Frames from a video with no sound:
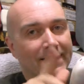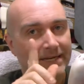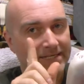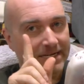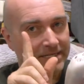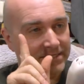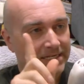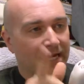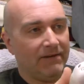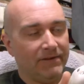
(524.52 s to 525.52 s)
I say this as a
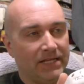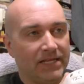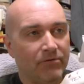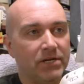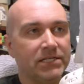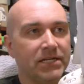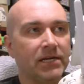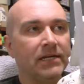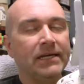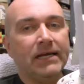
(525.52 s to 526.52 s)
caveat, there is
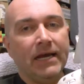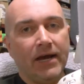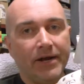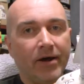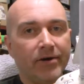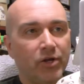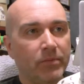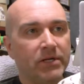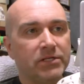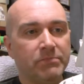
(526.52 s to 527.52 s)
an
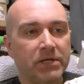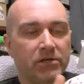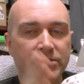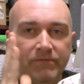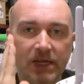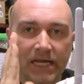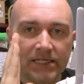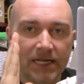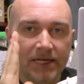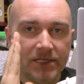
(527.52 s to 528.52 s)
argument, because of the
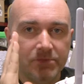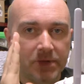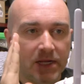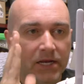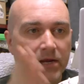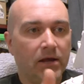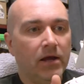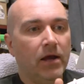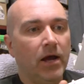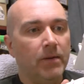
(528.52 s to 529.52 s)
antennas being
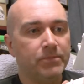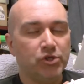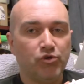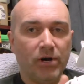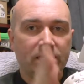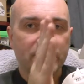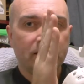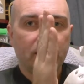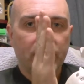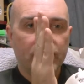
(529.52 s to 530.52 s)
up straight,
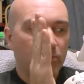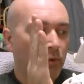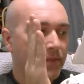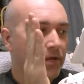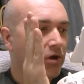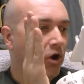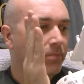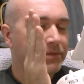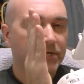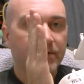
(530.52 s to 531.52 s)
that when the
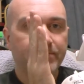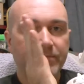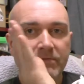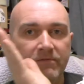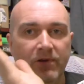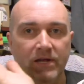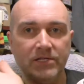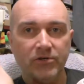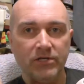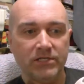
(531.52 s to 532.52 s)
copter
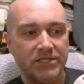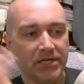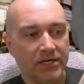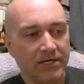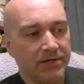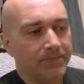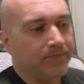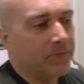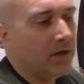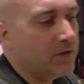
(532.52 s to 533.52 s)
flies on its side,
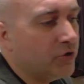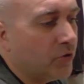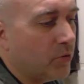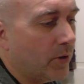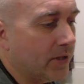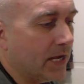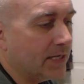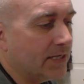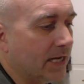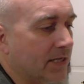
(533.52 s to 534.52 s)
I'll show you where the
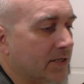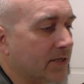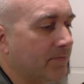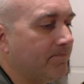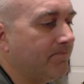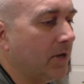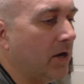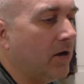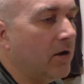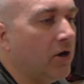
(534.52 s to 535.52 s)
antennas are